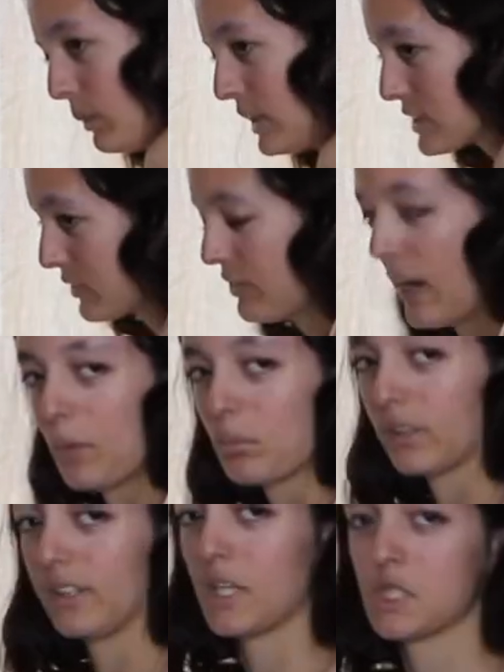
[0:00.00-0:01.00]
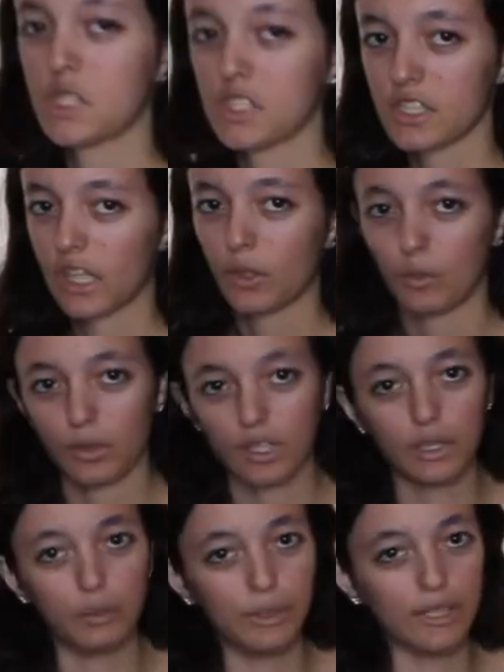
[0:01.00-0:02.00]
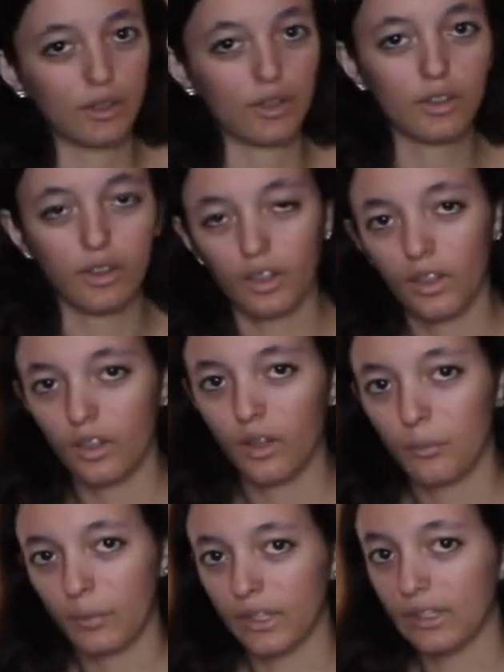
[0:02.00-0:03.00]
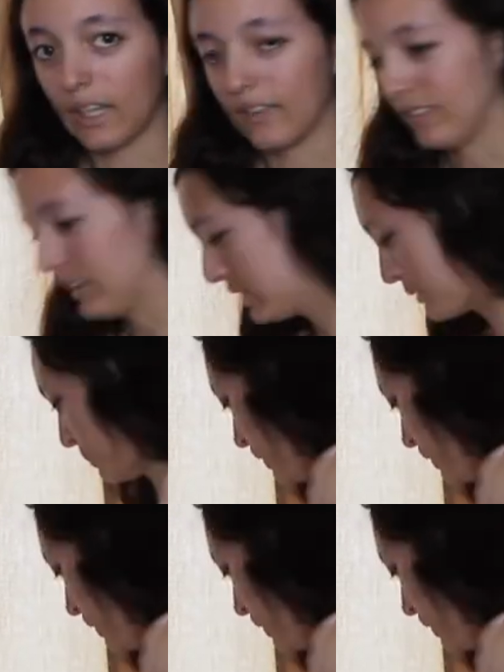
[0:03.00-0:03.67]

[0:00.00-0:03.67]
piece of fabric that's just like really weird. But yeah, these